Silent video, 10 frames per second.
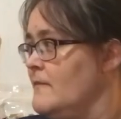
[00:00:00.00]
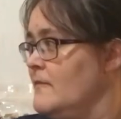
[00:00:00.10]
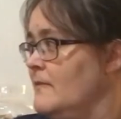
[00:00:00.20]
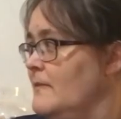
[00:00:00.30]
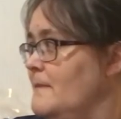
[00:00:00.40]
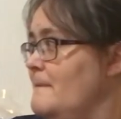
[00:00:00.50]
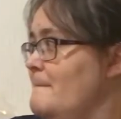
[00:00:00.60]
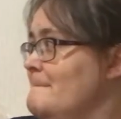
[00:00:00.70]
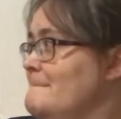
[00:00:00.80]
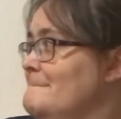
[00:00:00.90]

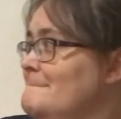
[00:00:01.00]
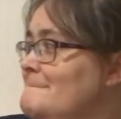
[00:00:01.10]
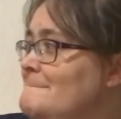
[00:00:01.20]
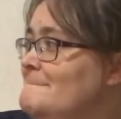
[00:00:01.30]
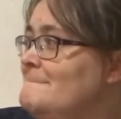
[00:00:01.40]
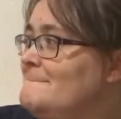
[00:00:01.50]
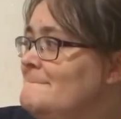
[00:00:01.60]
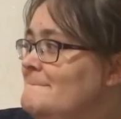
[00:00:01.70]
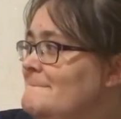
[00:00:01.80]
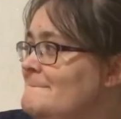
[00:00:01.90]

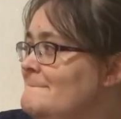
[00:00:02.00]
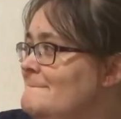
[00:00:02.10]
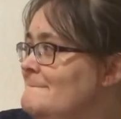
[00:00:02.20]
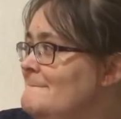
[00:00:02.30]
(not speaking)